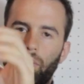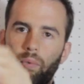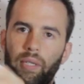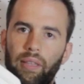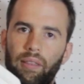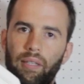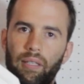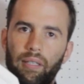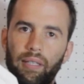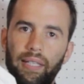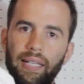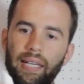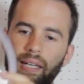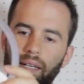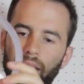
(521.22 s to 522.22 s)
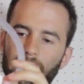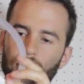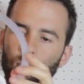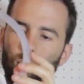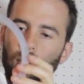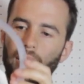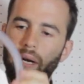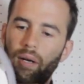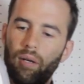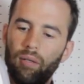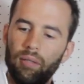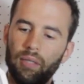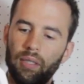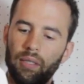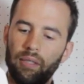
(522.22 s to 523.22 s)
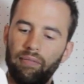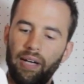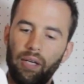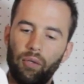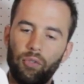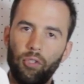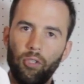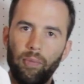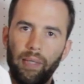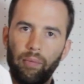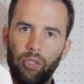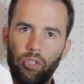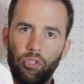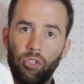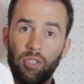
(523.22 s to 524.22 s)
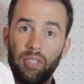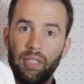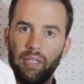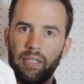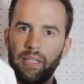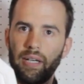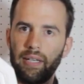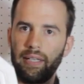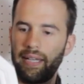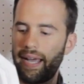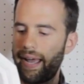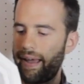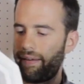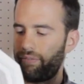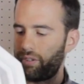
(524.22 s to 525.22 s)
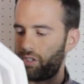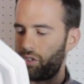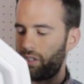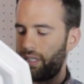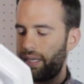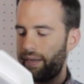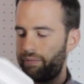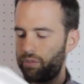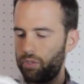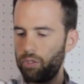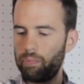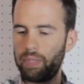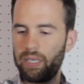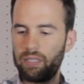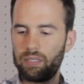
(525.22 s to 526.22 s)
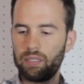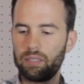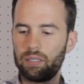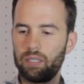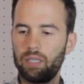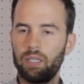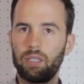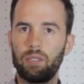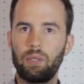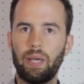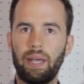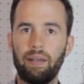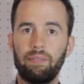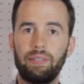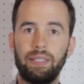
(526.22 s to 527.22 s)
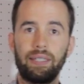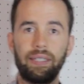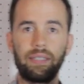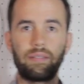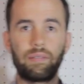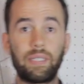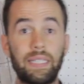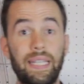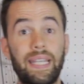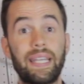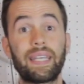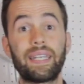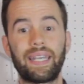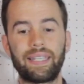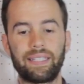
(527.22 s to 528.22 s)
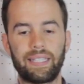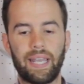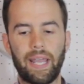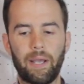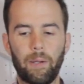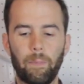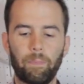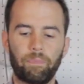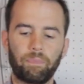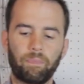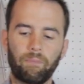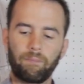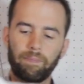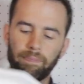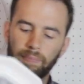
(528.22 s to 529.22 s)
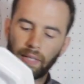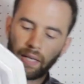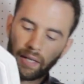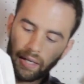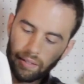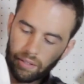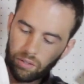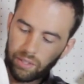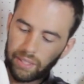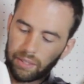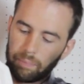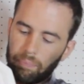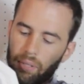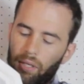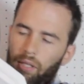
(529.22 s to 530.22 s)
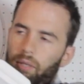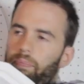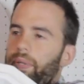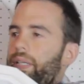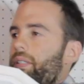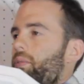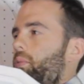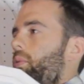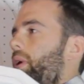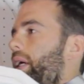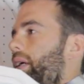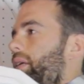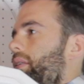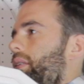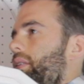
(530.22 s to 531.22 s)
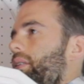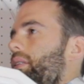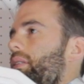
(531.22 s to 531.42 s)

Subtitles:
with the kit as well, the vinyl tubing, which you just need to cut in half because you're going to have 2 pieces. You have the in and the out. And then you get the pump as well.